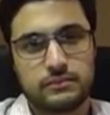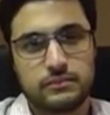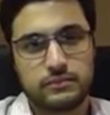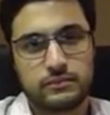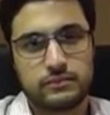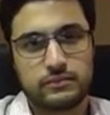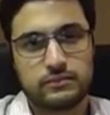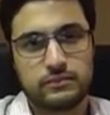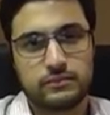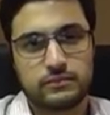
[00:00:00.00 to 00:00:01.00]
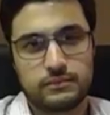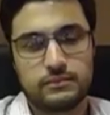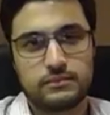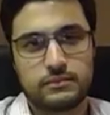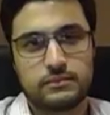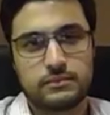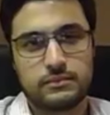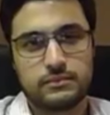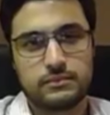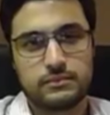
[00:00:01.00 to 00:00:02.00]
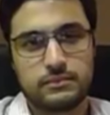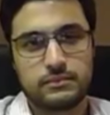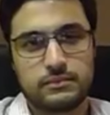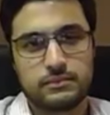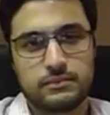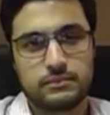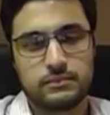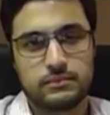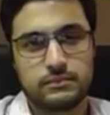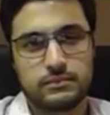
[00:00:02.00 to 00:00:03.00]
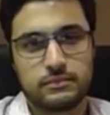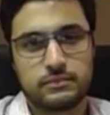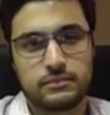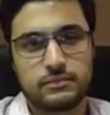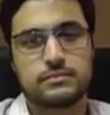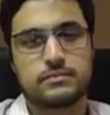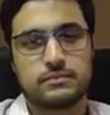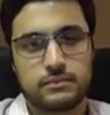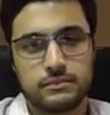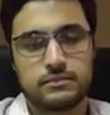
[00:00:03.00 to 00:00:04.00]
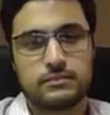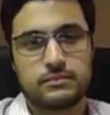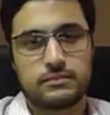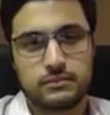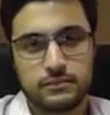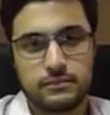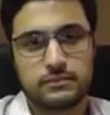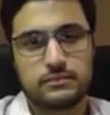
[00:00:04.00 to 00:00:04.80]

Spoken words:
No words are spoken by the person on screen.